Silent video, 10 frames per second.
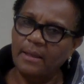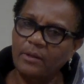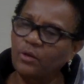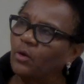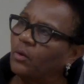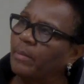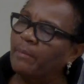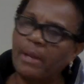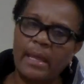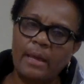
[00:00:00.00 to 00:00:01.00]
You know, to
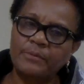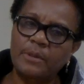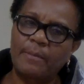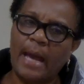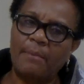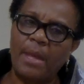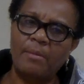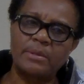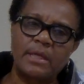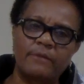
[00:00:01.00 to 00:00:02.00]
maybe to help somebody,
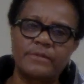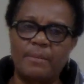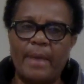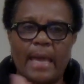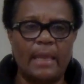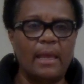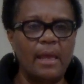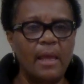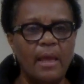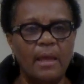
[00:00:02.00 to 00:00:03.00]
maybe give somebody,
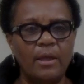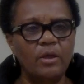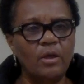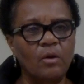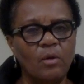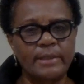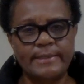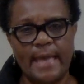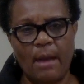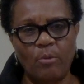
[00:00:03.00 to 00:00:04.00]
you know, a
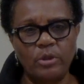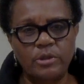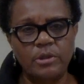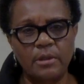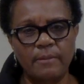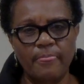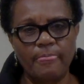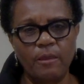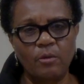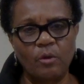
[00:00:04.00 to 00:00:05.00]
sandwich,
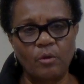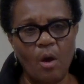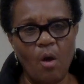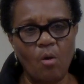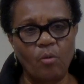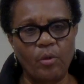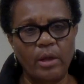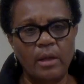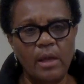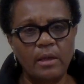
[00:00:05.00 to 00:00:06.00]
you know, the
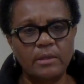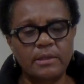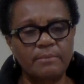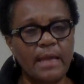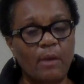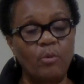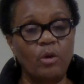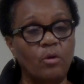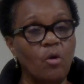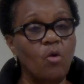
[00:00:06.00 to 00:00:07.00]
hungry. Because sometimes we
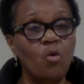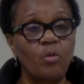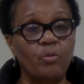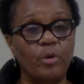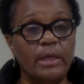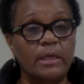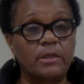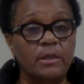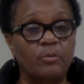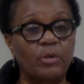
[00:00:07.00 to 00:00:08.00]
don't know who we run
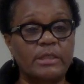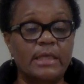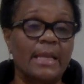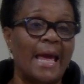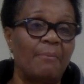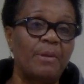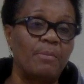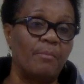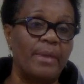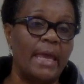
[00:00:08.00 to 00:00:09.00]
into. And All we right. see a lot of
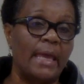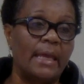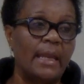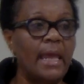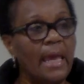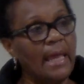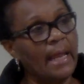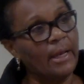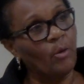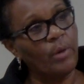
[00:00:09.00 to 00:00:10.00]
people begging. And
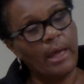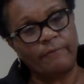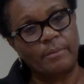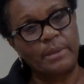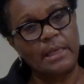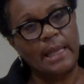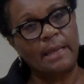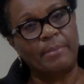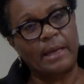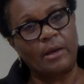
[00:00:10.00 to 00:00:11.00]
I know we have to be
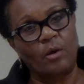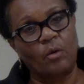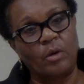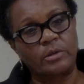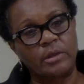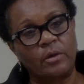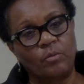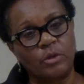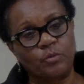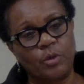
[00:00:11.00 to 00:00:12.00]
led by the Lord to know
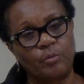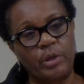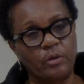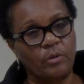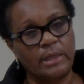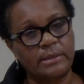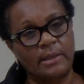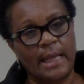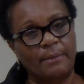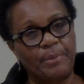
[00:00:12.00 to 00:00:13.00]
what's what. We know that's a
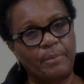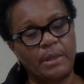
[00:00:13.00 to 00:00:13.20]
lot of people.